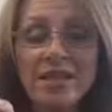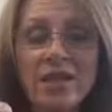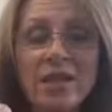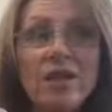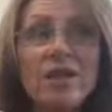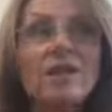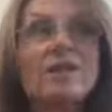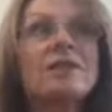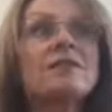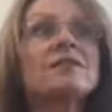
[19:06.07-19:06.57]

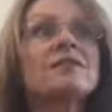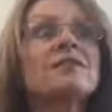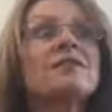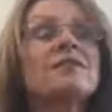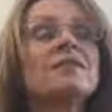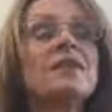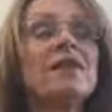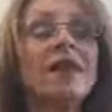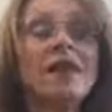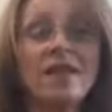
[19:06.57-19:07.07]

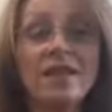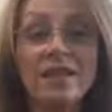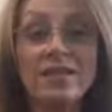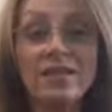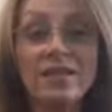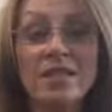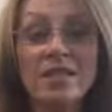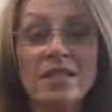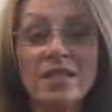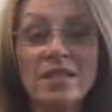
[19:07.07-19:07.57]
I
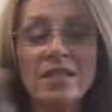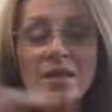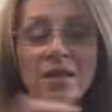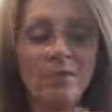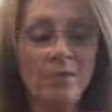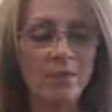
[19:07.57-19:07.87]
love this.